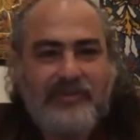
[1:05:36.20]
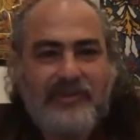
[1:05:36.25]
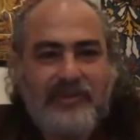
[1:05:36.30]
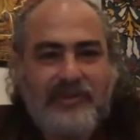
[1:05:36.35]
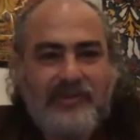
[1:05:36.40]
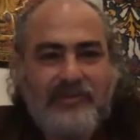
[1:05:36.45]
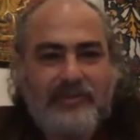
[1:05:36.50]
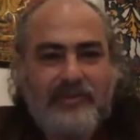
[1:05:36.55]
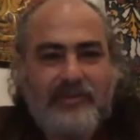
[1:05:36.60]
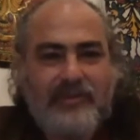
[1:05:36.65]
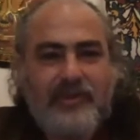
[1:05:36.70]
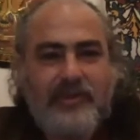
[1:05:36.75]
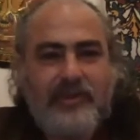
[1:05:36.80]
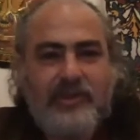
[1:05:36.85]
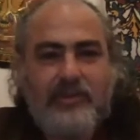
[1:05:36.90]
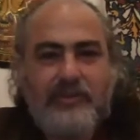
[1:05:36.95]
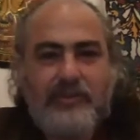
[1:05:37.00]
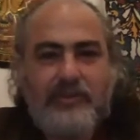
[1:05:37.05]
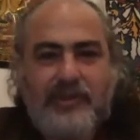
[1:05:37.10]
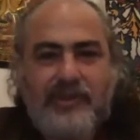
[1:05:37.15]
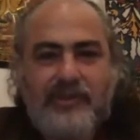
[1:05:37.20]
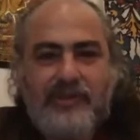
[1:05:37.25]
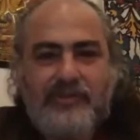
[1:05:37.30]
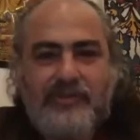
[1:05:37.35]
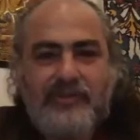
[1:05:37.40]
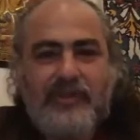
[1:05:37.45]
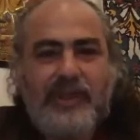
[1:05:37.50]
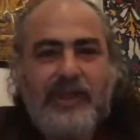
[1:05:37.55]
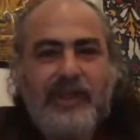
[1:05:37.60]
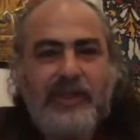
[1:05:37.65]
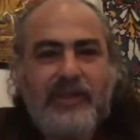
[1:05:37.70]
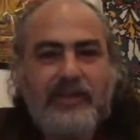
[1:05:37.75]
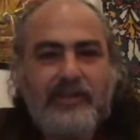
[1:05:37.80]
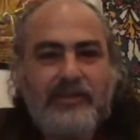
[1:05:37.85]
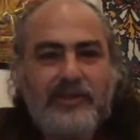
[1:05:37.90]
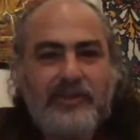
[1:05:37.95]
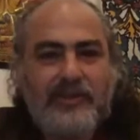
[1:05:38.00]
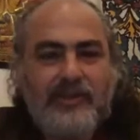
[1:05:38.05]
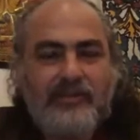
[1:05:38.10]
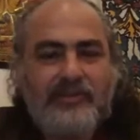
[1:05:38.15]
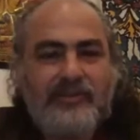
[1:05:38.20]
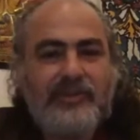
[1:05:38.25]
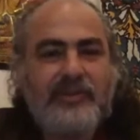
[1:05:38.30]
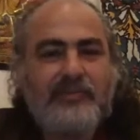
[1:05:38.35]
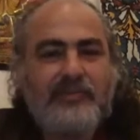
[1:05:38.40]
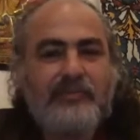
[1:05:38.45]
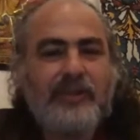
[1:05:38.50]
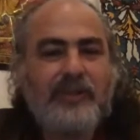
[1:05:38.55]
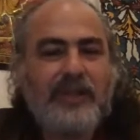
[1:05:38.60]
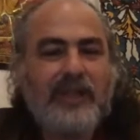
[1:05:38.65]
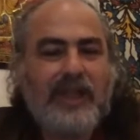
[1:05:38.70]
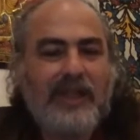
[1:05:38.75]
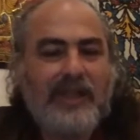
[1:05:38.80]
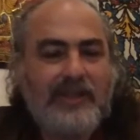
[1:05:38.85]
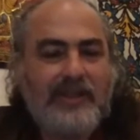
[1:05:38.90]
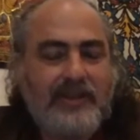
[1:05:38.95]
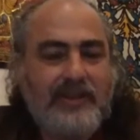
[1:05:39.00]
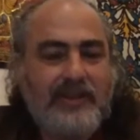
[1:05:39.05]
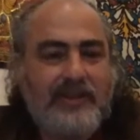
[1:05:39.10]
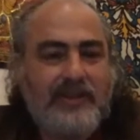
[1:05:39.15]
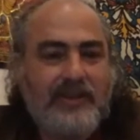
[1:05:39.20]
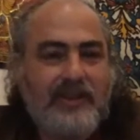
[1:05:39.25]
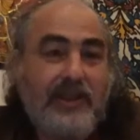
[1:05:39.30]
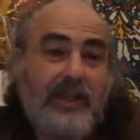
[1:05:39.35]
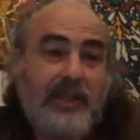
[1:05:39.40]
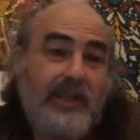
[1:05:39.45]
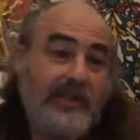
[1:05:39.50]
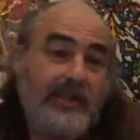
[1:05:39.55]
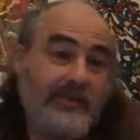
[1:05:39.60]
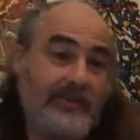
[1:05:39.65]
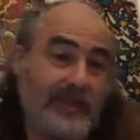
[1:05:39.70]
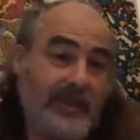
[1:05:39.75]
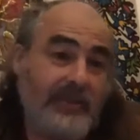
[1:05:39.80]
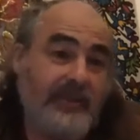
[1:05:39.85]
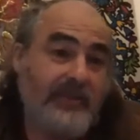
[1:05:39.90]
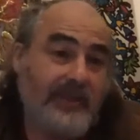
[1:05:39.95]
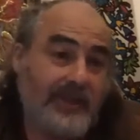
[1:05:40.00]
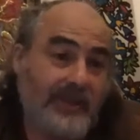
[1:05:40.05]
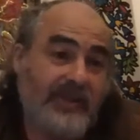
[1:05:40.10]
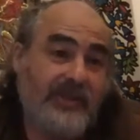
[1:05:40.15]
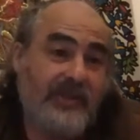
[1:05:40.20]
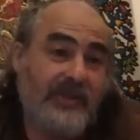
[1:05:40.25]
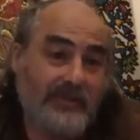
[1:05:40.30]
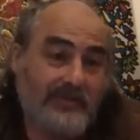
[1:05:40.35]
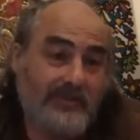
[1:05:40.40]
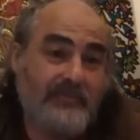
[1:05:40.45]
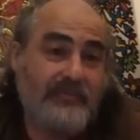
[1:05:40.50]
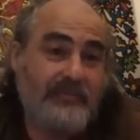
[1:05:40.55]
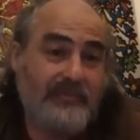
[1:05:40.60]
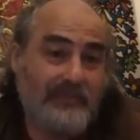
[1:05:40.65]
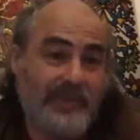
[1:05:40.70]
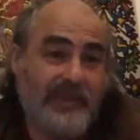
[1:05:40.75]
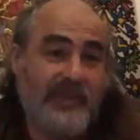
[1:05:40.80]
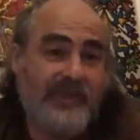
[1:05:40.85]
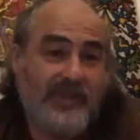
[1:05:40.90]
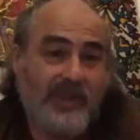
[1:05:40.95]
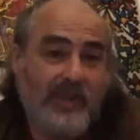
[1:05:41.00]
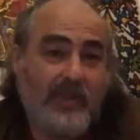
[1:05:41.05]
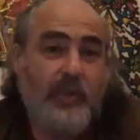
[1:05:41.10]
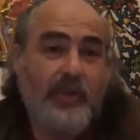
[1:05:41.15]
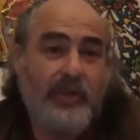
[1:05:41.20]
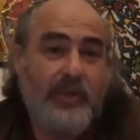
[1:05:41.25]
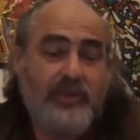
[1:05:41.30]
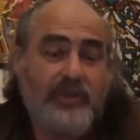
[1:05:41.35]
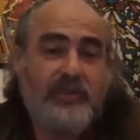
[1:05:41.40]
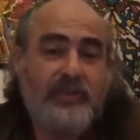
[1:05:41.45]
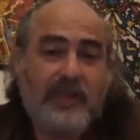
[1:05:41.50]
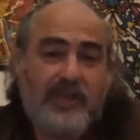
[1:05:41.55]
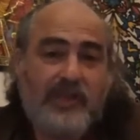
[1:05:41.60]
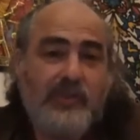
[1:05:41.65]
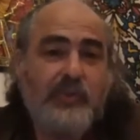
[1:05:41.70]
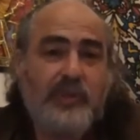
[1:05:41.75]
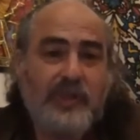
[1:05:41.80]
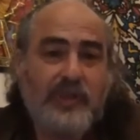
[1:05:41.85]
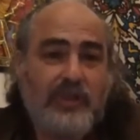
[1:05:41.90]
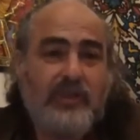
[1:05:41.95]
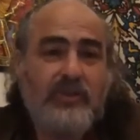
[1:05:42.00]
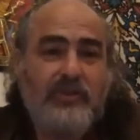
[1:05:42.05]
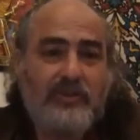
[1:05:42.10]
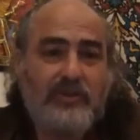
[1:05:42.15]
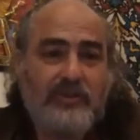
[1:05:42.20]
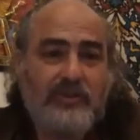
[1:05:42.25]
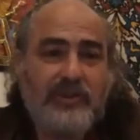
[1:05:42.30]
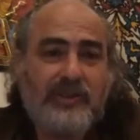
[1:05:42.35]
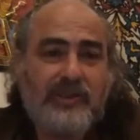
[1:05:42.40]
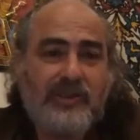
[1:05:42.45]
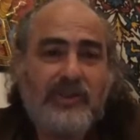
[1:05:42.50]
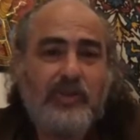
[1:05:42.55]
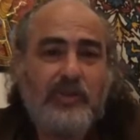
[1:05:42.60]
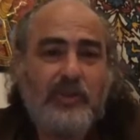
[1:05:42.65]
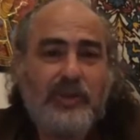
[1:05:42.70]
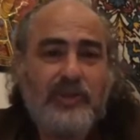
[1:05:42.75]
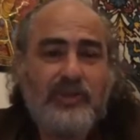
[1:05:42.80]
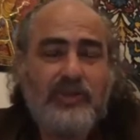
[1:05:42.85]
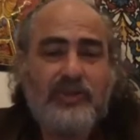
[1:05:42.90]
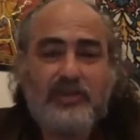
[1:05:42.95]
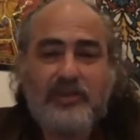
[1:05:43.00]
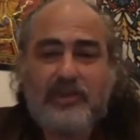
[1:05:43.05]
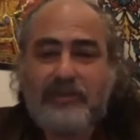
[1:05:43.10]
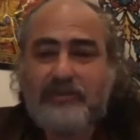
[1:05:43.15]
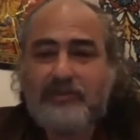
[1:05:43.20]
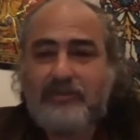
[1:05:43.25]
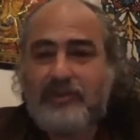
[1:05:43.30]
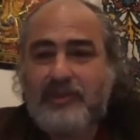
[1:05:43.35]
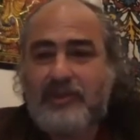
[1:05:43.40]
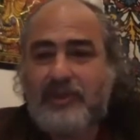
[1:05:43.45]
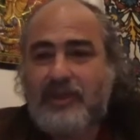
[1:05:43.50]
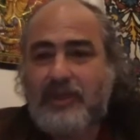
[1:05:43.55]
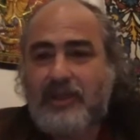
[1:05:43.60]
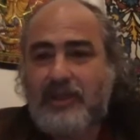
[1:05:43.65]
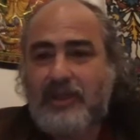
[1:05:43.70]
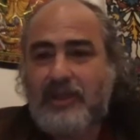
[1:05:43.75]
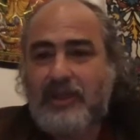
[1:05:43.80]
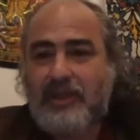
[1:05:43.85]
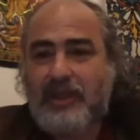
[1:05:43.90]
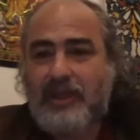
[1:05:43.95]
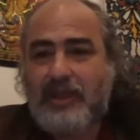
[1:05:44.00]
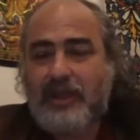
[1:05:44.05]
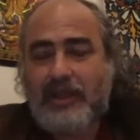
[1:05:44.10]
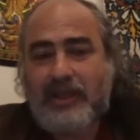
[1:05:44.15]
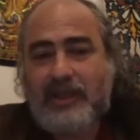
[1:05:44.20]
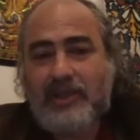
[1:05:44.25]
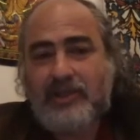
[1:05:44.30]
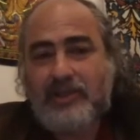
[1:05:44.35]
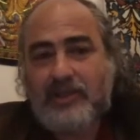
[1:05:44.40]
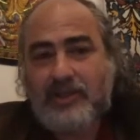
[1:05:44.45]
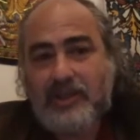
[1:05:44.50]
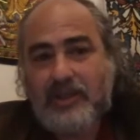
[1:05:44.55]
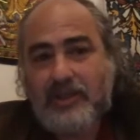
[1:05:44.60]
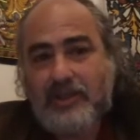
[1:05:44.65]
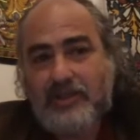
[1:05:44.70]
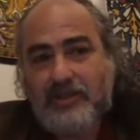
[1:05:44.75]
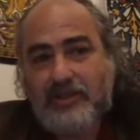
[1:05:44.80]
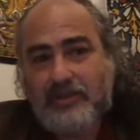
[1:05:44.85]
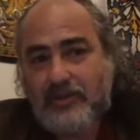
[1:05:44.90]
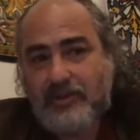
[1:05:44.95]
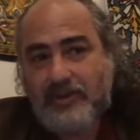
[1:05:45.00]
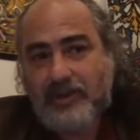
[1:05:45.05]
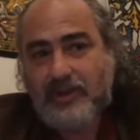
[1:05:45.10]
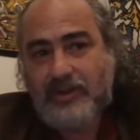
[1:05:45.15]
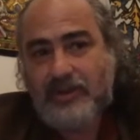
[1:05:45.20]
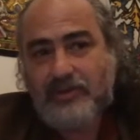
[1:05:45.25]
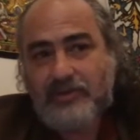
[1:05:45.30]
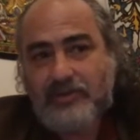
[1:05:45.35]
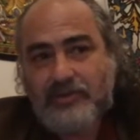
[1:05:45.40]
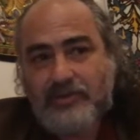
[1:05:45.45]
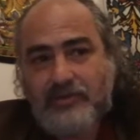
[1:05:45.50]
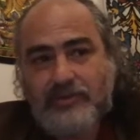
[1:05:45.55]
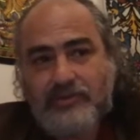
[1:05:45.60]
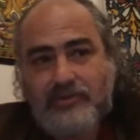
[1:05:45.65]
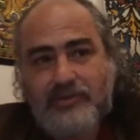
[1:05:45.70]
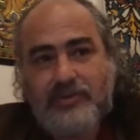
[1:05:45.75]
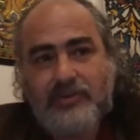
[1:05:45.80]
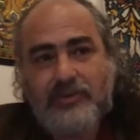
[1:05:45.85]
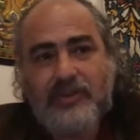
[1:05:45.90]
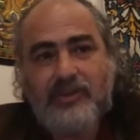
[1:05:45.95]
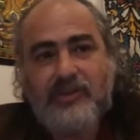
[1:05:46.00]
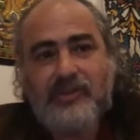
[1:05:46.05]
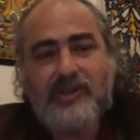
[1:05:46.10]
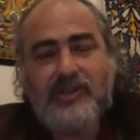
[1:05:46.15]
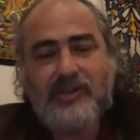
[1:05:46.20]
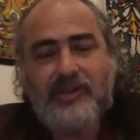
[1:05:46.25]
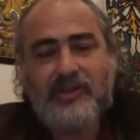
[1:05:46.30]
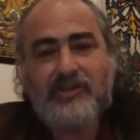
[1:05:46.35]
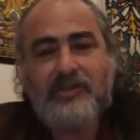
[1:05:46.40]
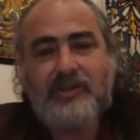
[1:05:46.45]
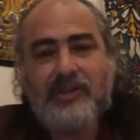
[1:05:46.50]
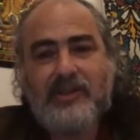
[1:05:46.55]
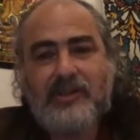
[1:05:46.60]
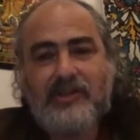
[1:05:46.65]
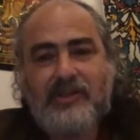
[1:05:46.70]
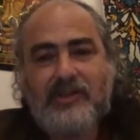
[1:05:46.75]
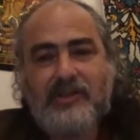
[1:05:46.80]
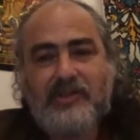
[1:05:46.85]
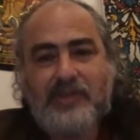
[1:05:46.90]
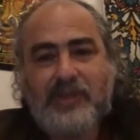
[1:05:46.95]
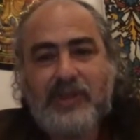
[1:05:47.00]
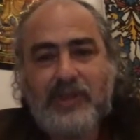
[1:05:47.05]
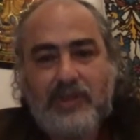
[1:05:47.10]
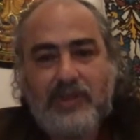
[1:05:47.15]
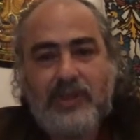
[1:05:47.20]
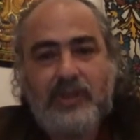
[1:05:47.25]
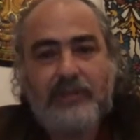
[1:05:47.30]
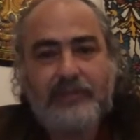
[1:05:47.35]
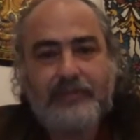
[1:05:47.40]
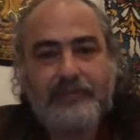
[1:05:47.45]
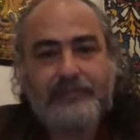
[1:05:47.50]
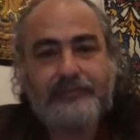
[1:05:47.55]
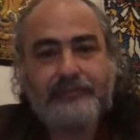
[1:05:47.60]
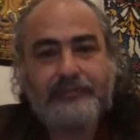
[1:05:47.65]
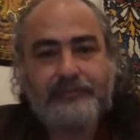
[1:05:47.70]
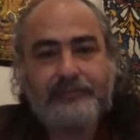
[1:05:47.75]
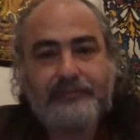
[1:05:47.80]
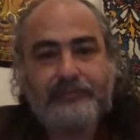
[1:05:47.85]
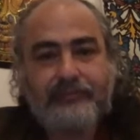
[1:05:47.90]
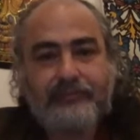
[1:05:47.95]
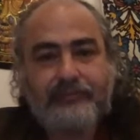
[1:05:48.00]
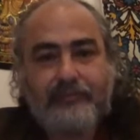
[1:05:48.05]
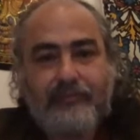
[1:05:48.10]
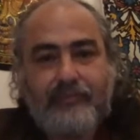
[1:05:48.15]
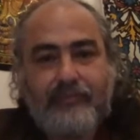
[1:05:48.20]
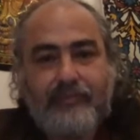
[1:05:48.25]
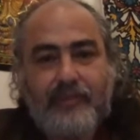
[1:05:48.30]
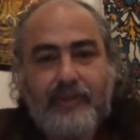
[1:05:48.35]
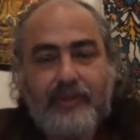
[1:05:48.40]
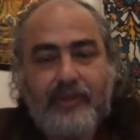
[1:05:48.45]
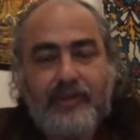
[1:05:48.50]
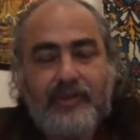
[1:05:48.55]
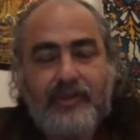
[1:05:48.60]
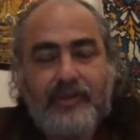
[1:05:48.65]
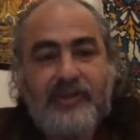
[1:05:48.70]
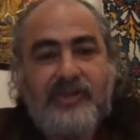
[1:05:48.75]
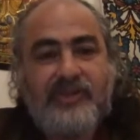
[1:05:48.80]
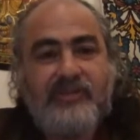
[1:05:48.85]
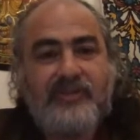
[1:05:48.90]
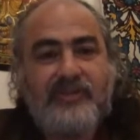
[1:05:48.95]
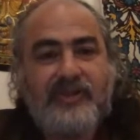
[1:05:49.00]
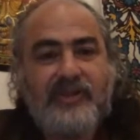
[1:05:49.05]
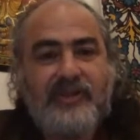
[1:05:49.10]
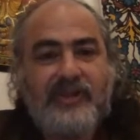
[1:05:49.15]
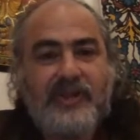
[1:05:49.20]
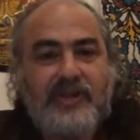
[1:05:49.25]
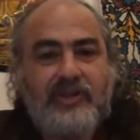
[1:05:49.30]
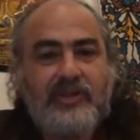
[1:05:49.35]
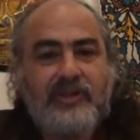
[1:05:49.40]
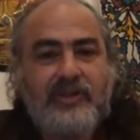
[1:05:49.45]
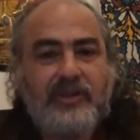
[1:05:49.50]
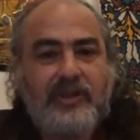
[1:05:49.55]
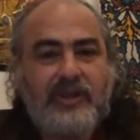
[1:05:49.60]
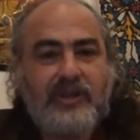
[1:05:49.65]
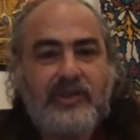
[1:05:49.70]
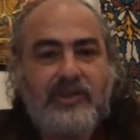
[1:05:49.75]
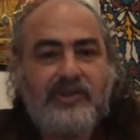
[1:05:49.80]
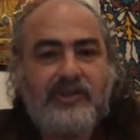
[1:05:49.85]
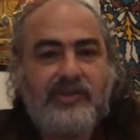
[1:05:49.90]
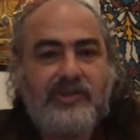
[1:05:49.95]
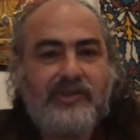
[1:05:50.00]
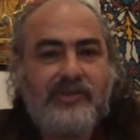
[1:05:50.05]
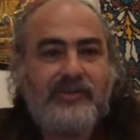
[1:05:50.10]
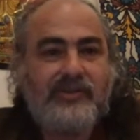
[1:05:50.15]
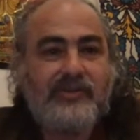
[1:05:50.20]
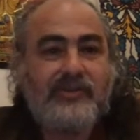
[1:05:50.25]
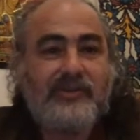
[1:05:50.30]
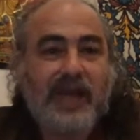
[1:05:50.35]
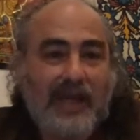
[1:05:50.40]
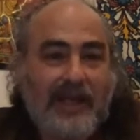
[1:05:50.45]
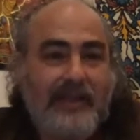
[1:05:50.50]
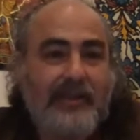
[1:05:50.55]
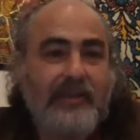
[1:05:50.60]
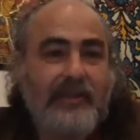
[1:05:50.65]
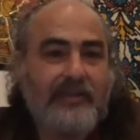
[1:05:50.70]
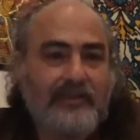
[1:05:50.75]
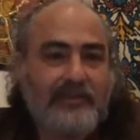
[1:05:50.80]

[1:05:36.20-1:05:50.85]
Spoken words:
for humans, for animals, for the planet, that it's a question, as we know, it's a question if we actually can continue to exist as a species. This civilization is dying.